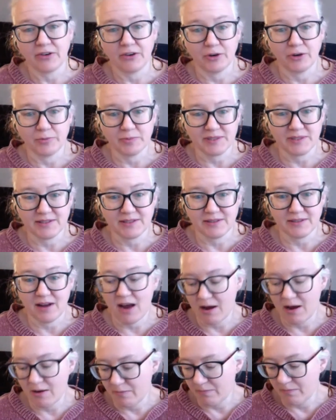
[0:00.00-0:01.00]
groups,
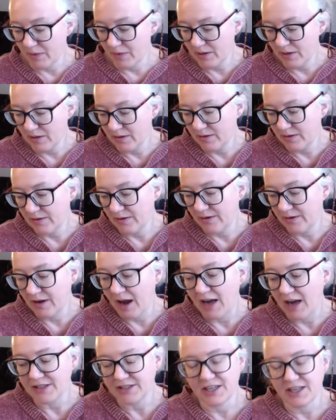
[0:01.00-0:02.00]

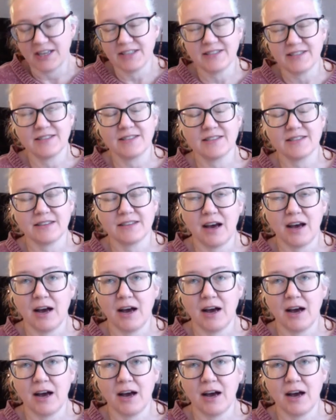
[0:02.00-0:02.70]
not just